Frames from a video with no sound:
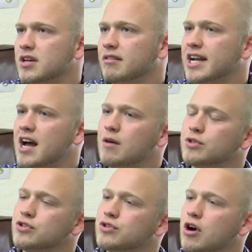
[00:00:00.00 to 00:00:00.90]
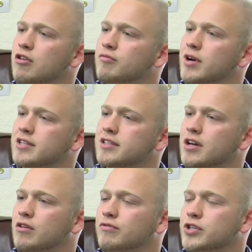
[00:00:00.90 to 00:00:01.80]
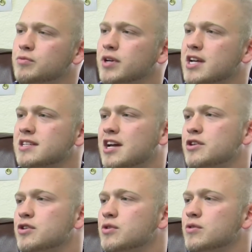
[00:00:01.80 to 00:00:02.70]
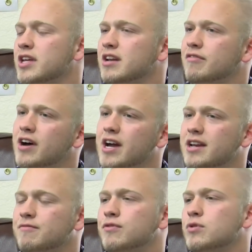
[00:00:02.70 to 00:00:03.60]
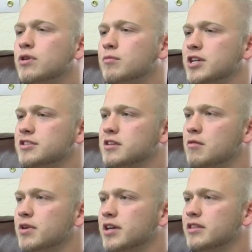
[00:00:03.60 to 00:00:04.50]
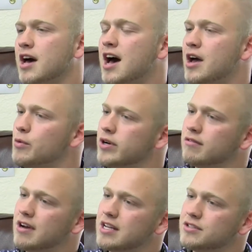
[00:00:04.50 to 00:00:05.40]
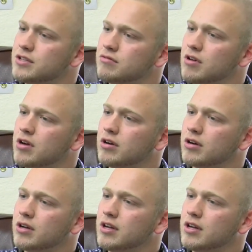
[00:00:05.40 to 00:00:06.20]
like I would starve myself just because I knew that if I had food on my stomach, the high wouldn't last as long.